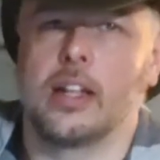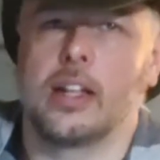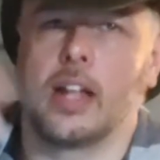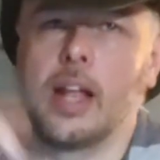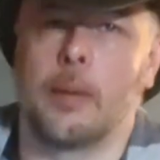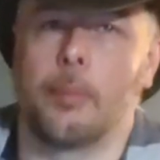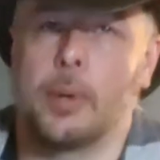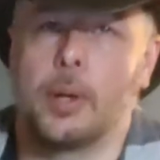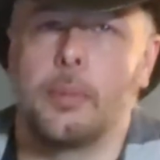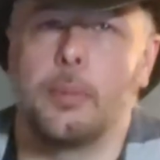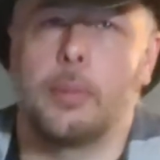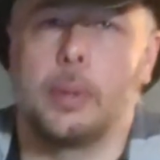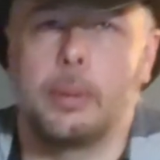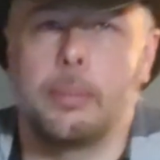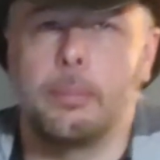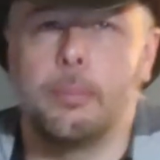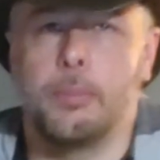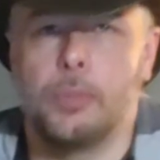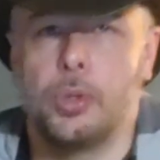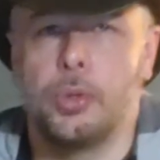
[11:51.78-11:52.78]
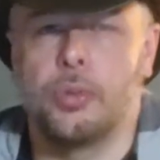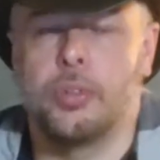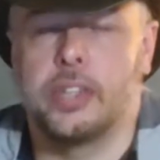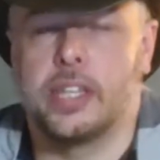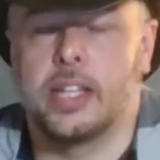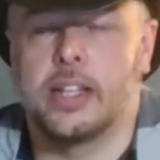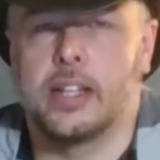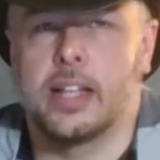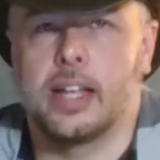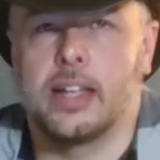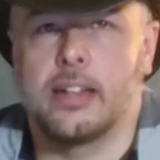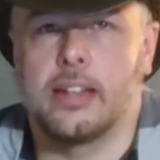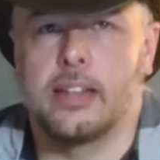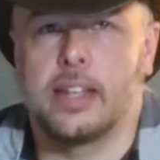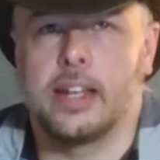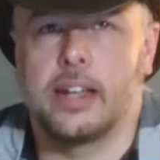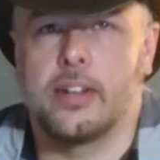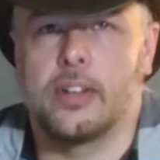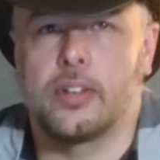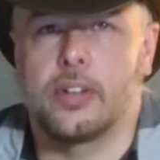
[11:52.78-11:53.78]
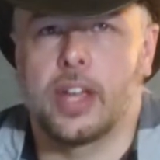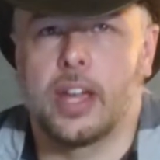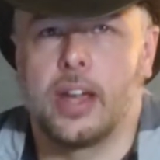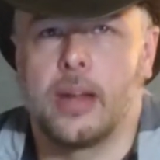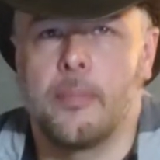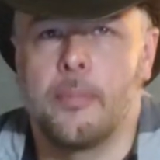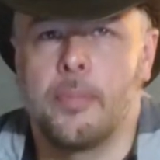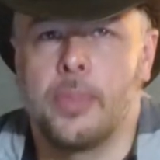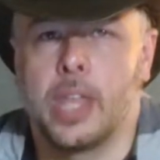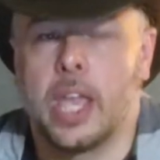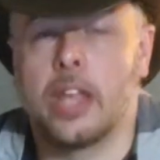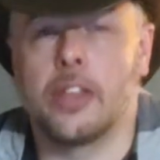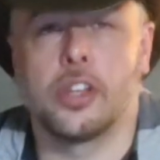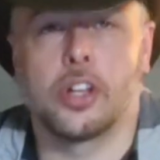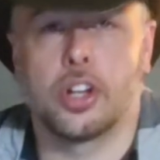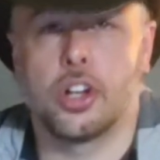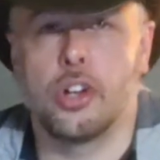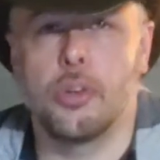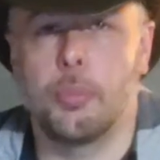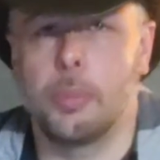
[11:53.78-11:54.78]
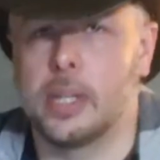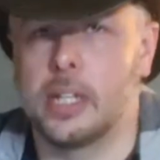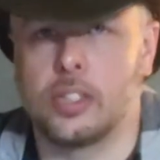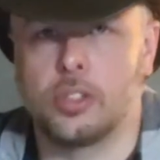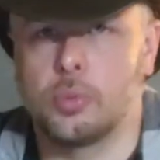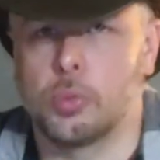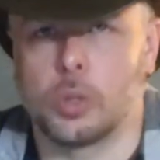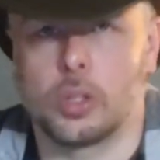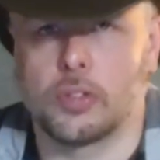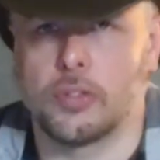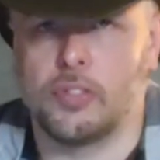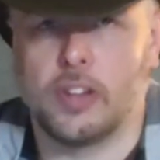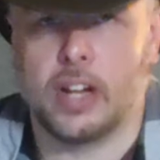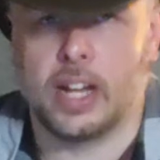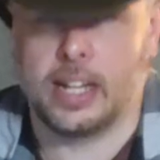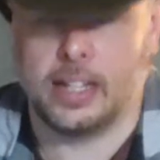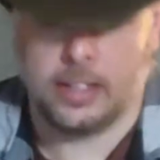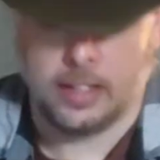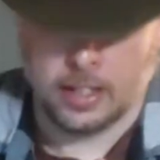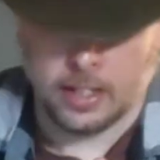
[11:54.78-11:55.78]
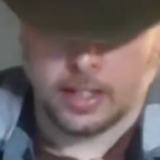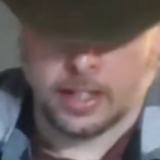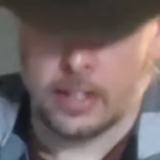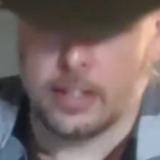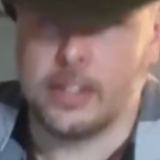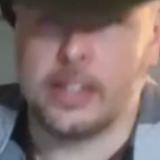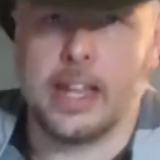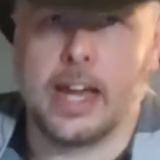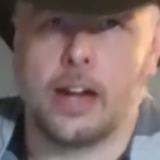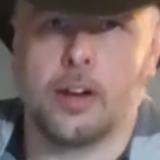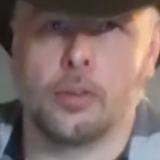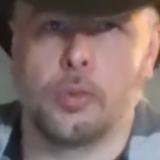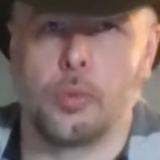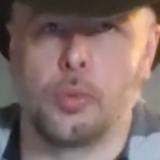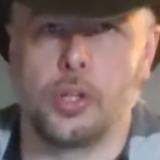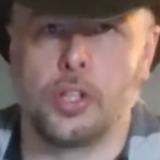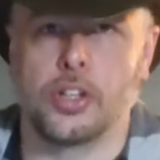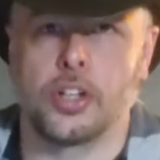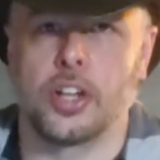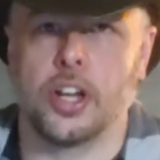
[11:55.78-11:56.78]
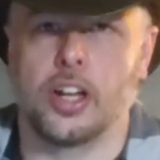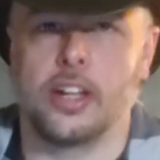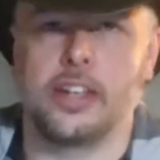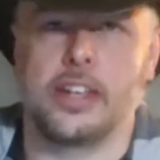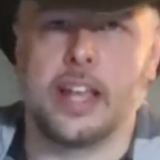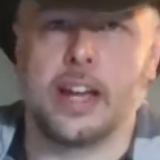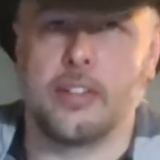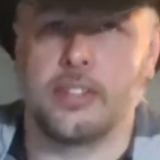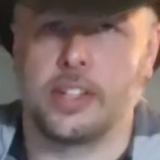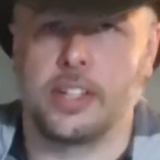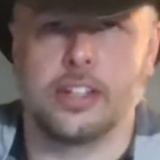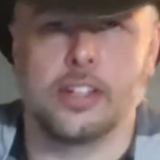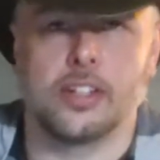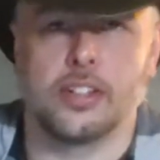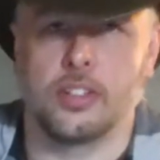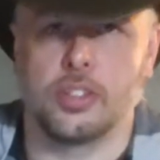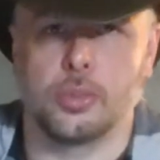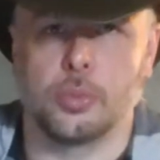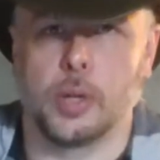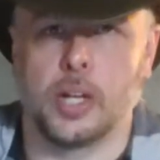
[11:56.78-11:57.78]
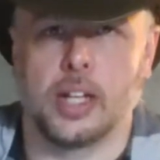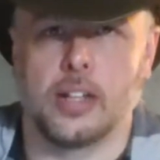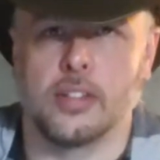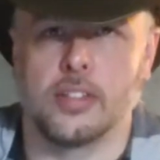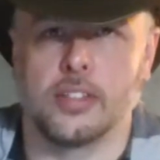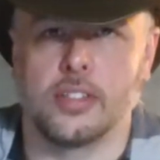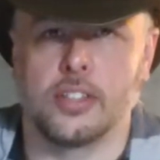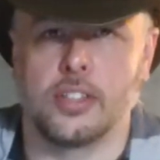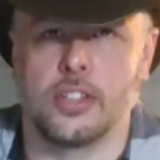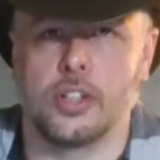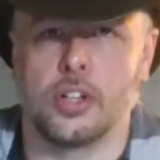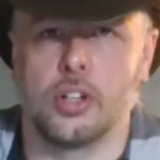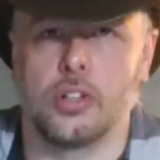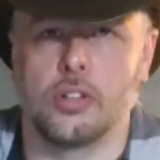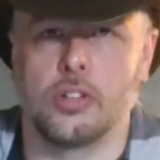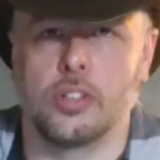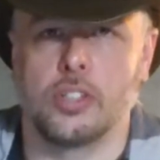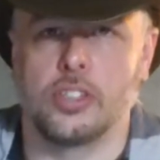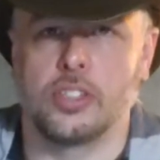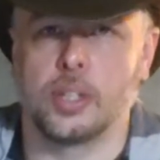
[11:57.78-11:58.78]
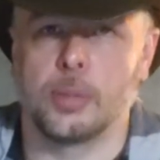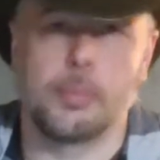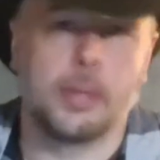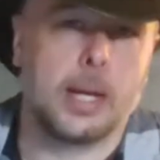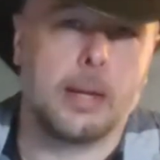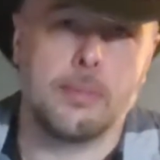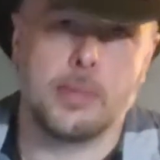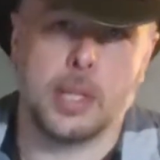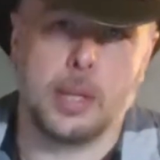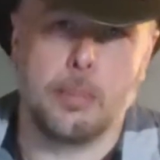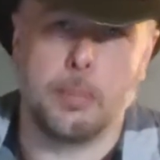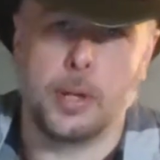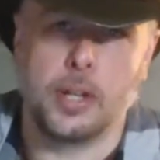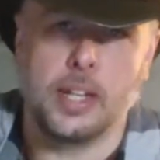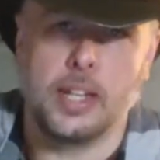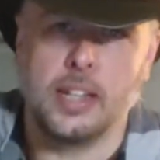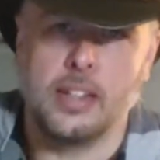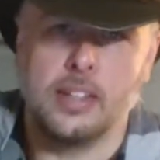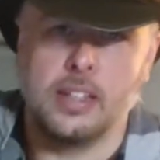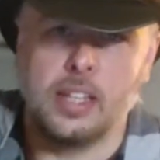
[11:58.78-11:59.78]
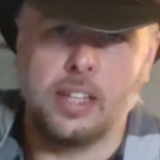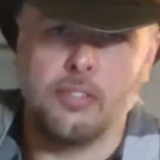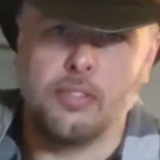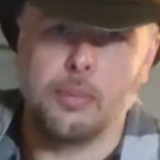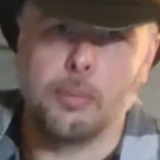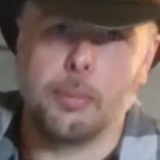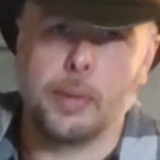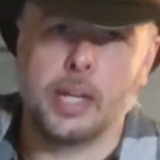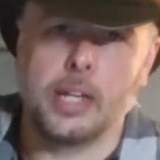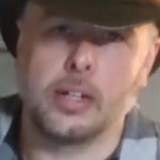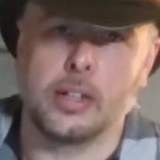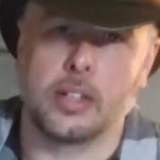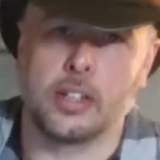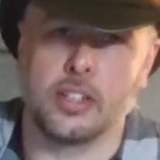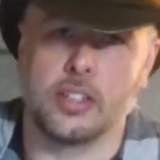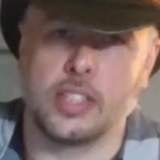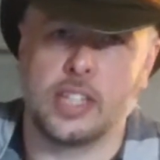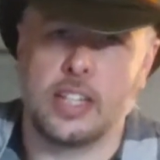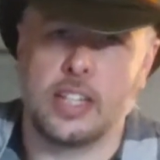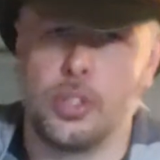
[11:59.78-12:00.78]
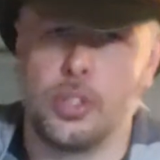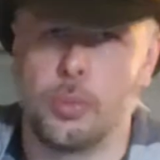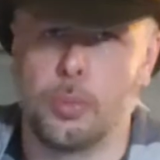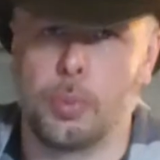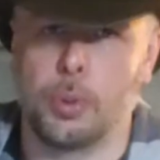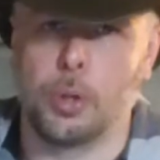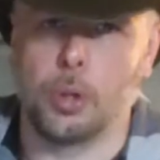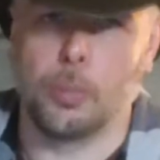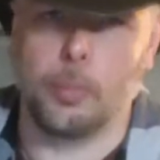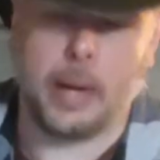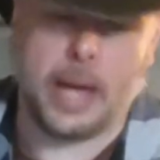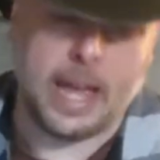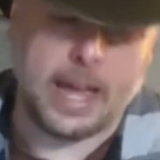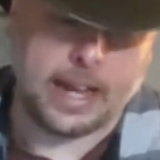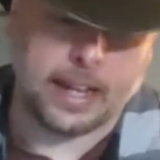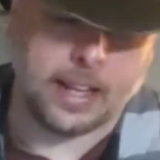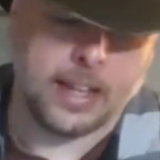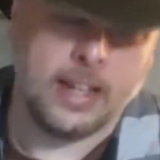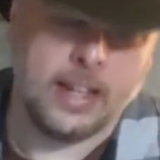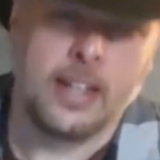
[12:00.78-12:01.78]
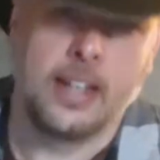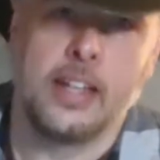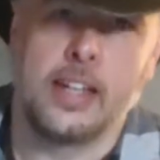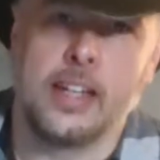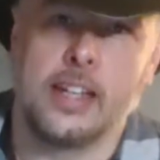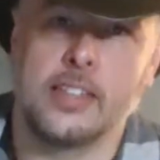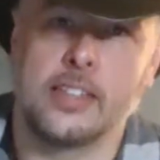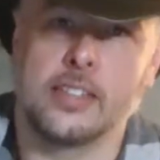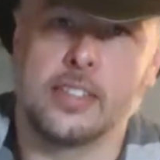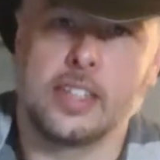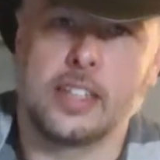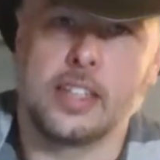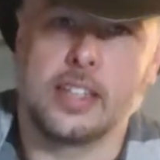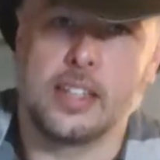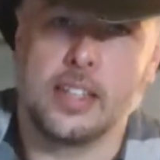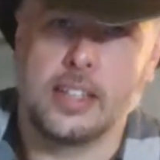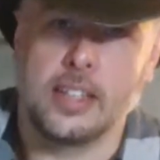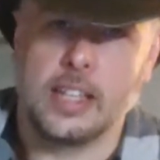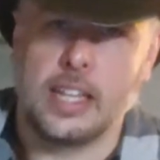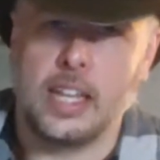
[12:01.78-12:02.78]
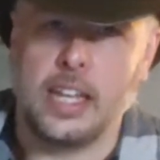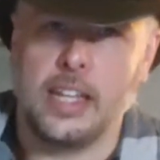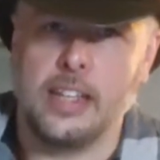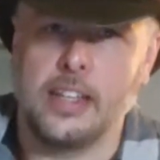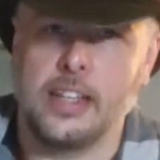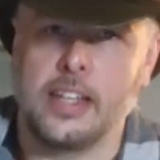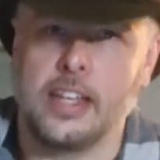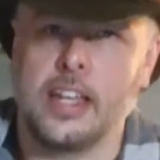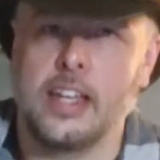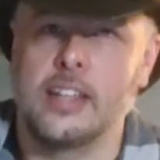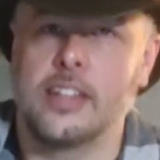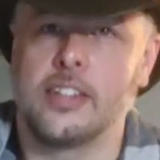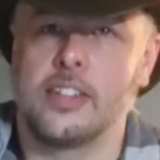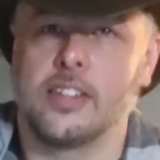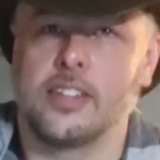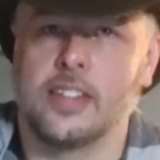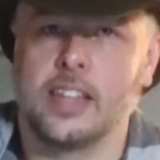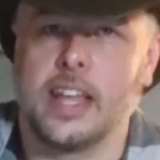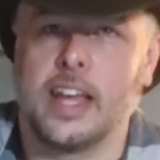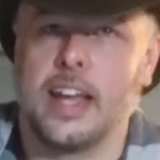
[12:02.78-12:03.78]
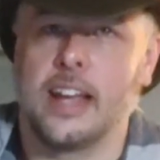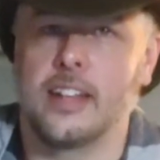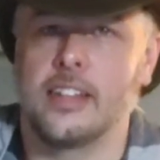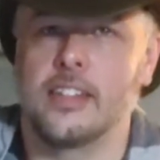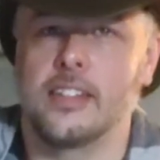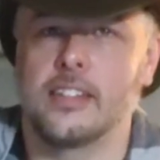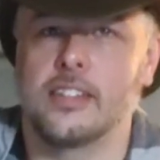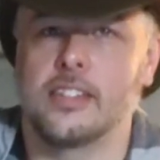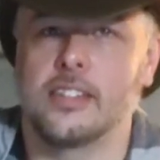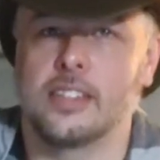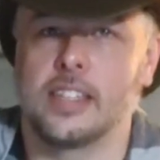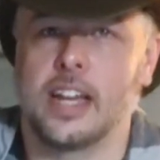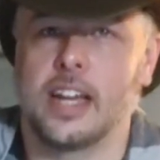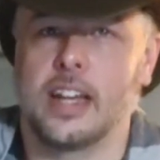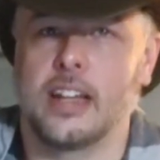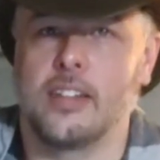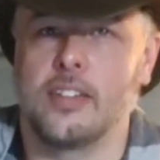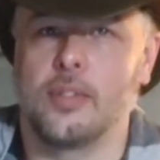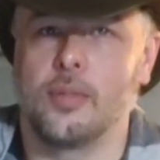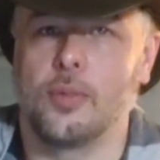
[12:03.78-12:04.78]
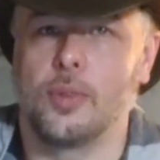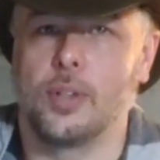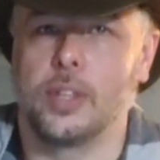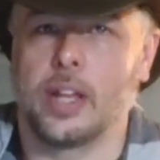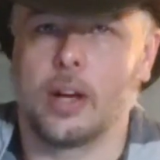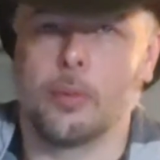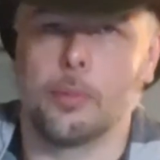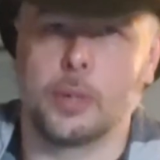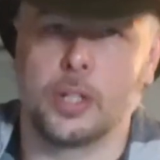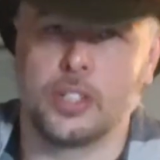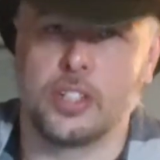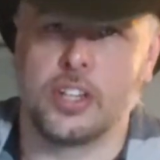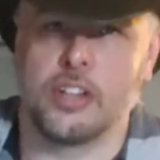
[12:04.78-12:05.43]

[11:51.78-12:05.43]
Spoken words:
I might be doing a lot of that, okay? And the curved blades work fine down when you're cutting down here as well, you know? And sometimes they bite in even better because you pull back, it's like eating into that side without much